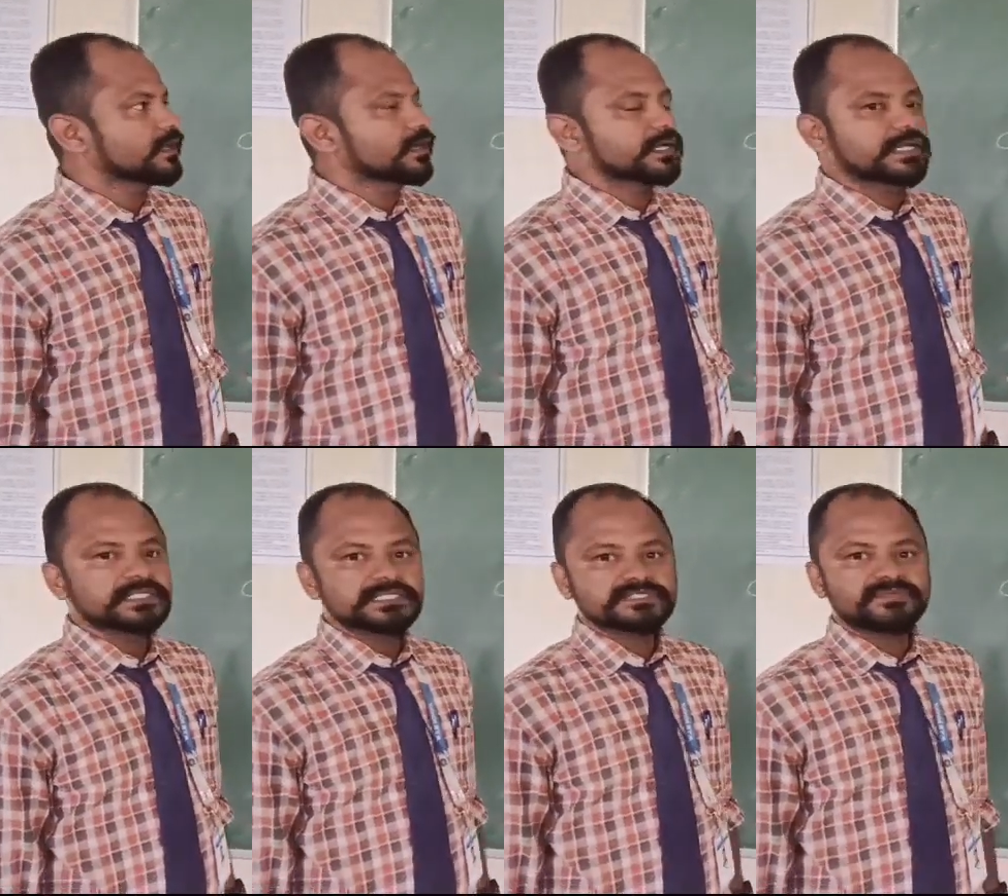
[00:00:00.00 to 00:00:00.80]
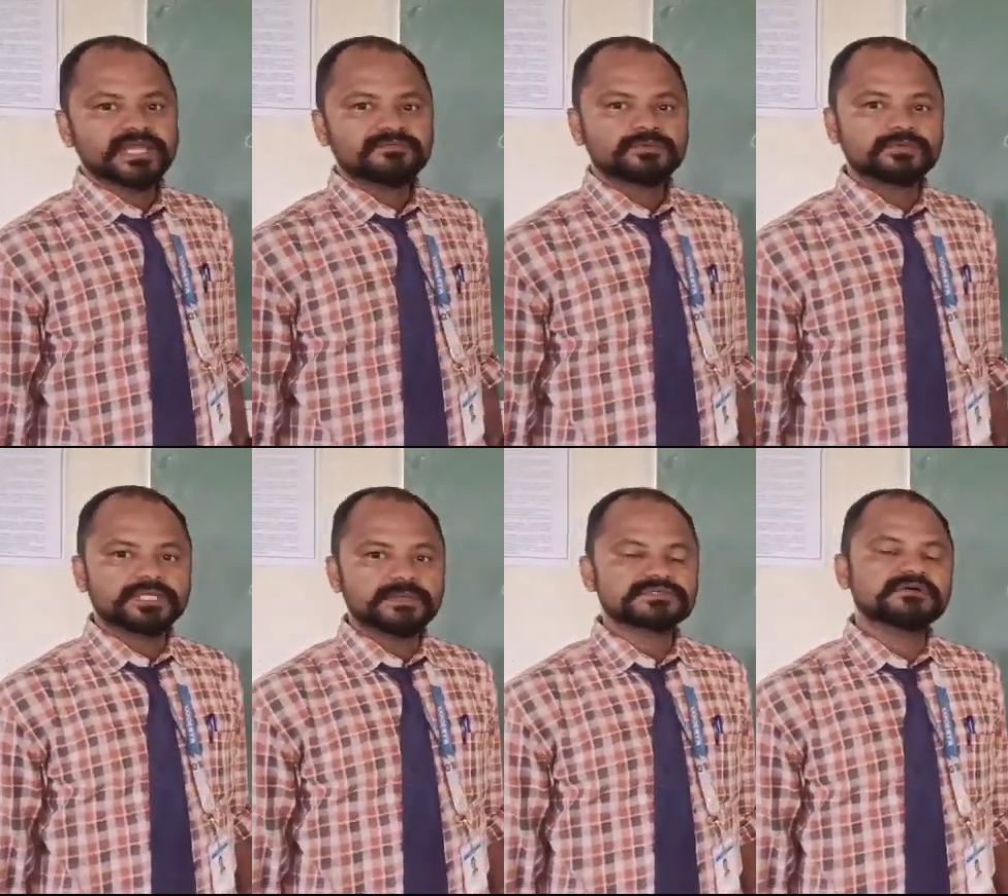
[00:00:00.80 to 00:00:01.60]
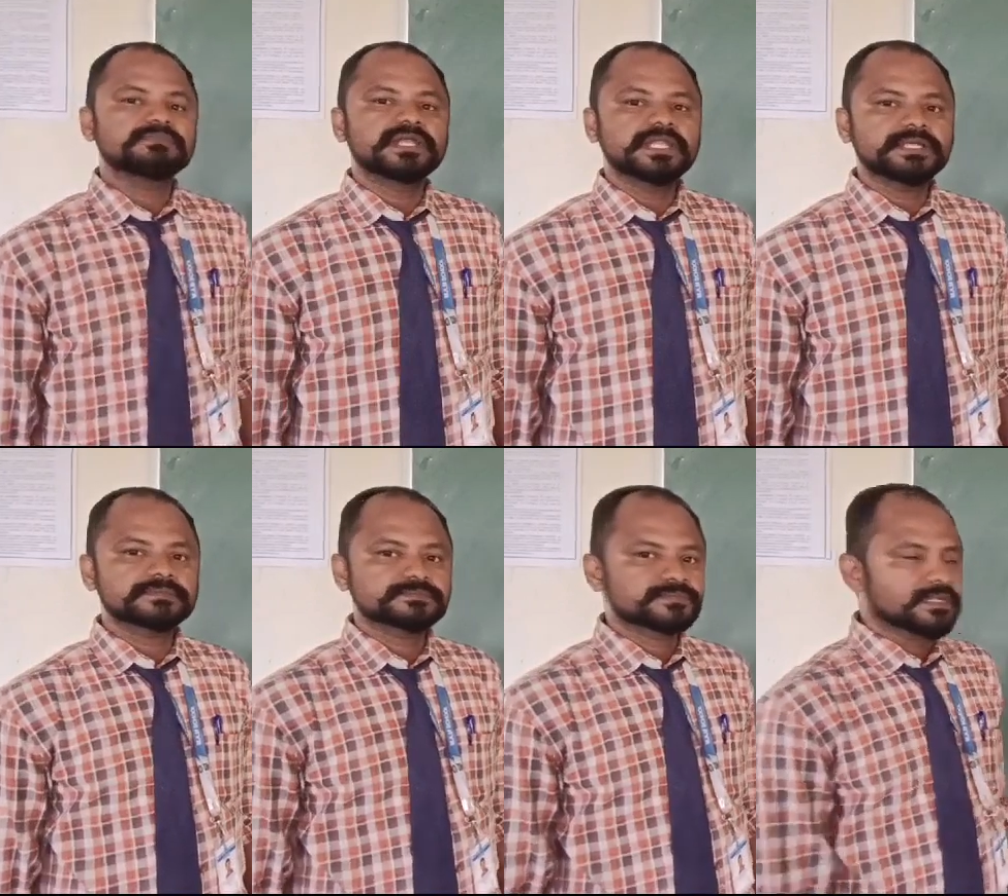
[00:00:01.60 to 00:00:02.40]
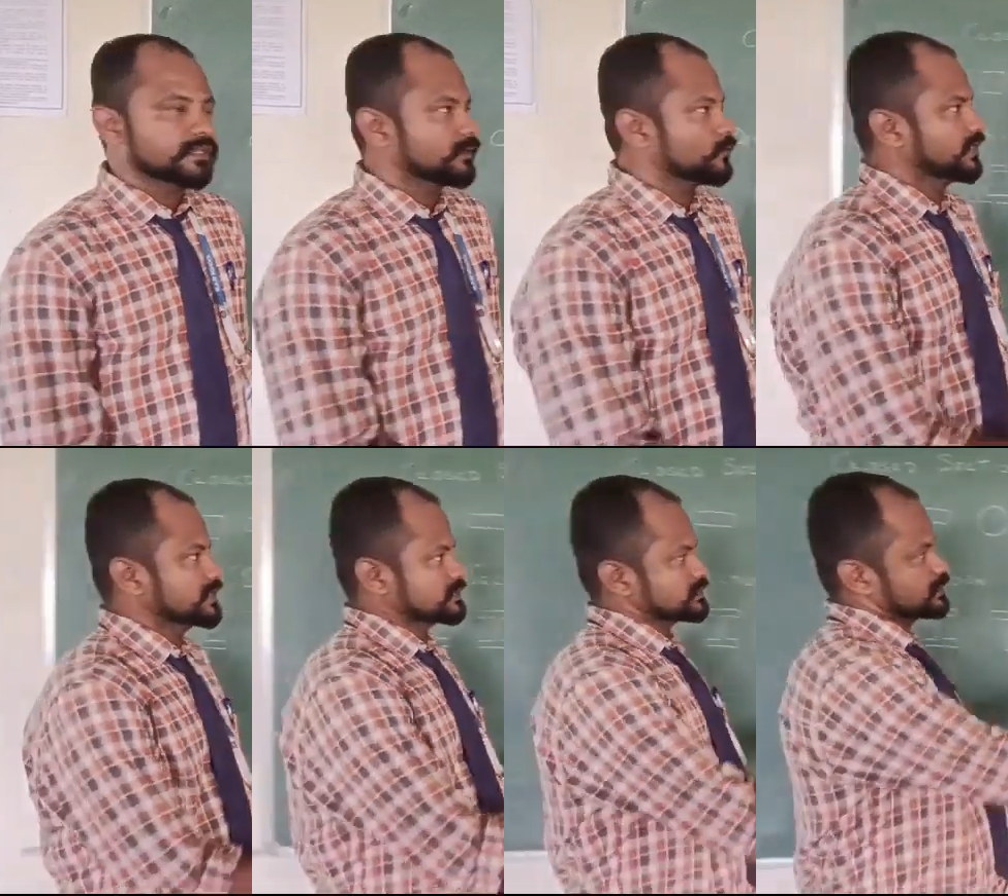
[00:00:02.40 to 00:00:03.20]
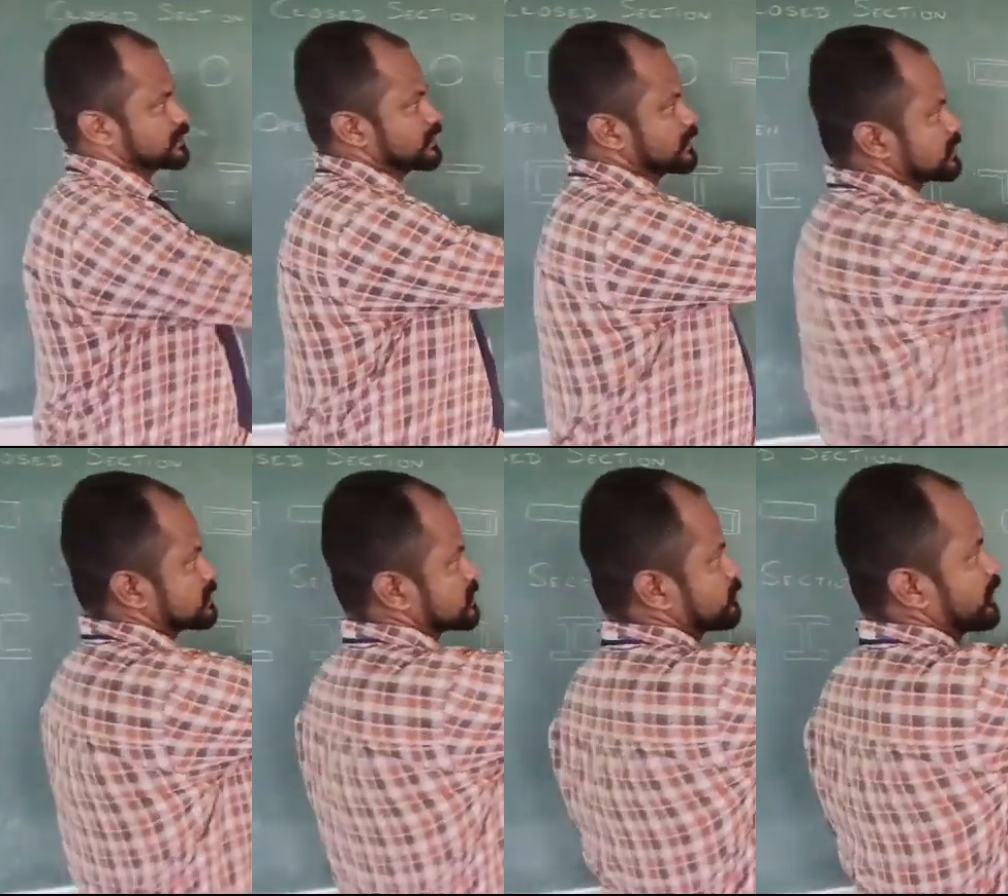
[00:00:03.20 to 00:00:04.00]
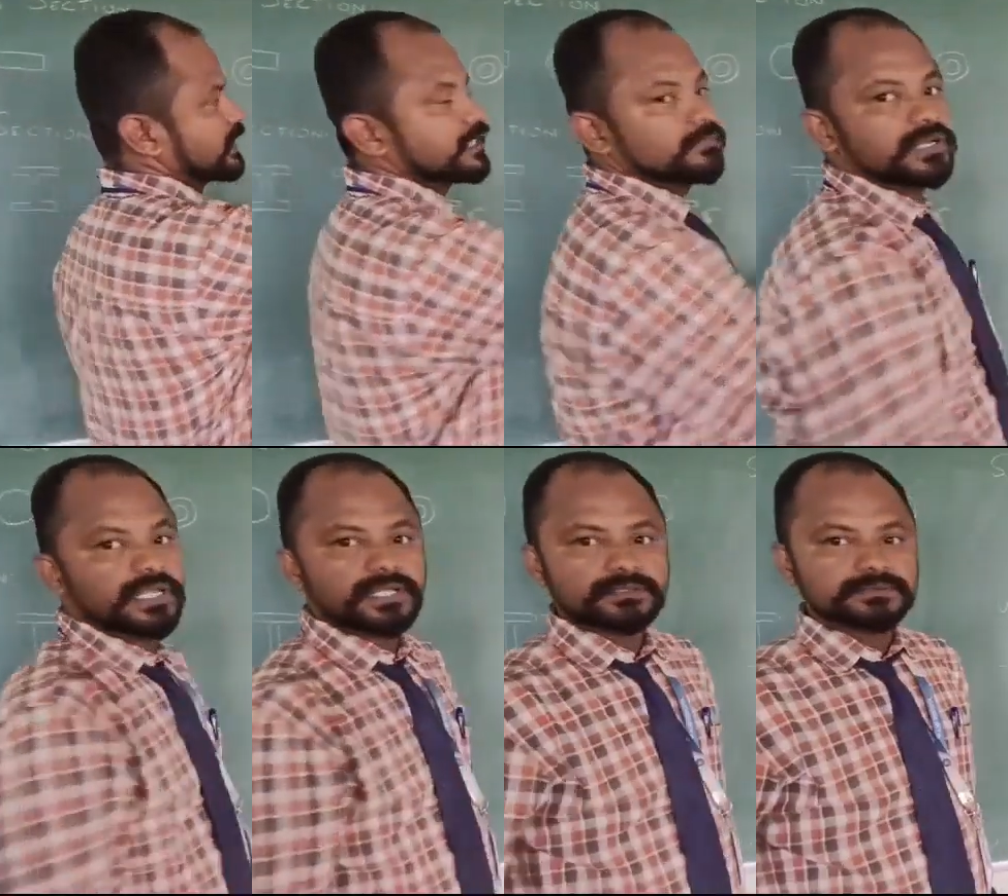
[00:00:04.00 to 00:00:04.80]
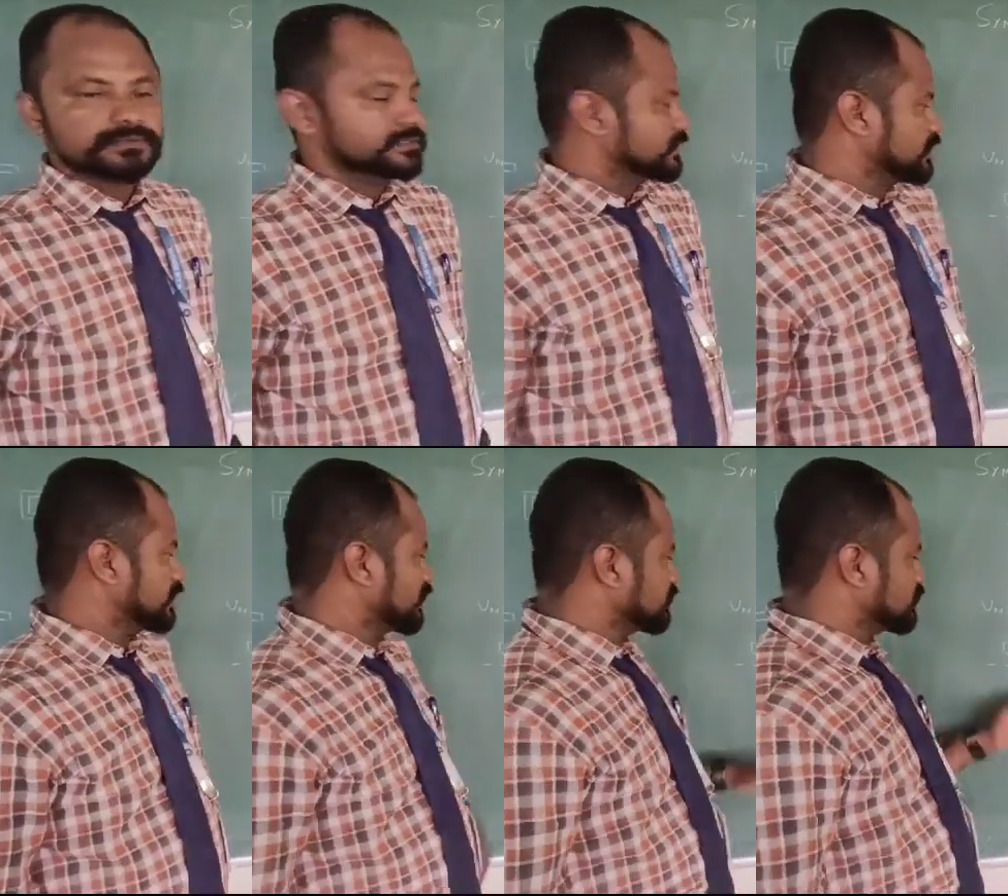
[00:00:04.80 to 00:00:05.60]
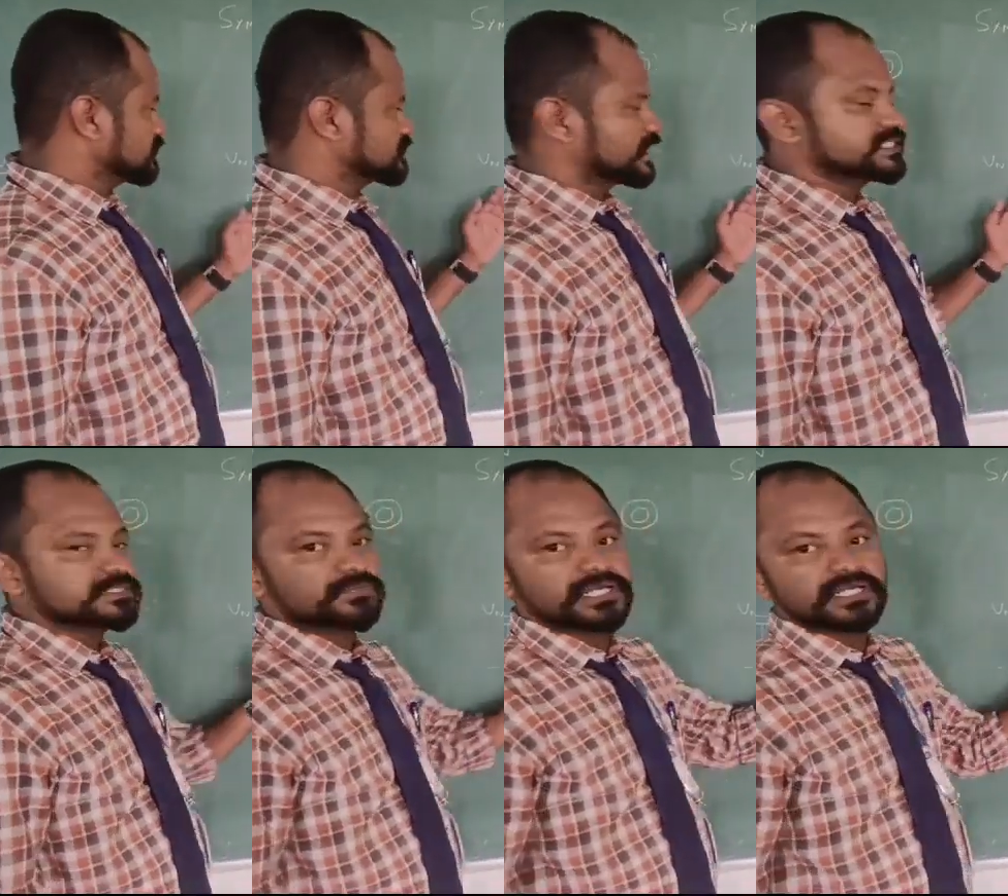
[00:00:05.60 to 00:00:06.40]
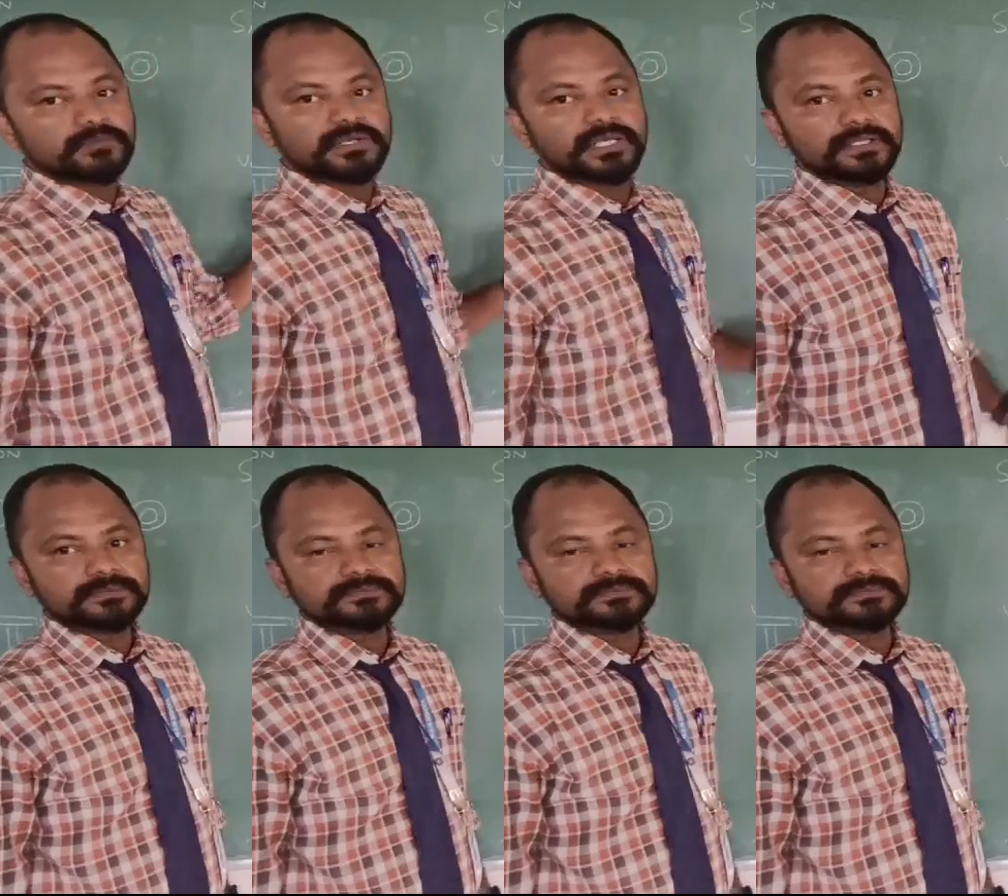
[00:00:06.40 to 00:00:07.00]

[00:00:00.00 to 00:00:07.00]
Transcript: In this we have two types of bending. One is symmetrical bending and another is unsymmetrical bending.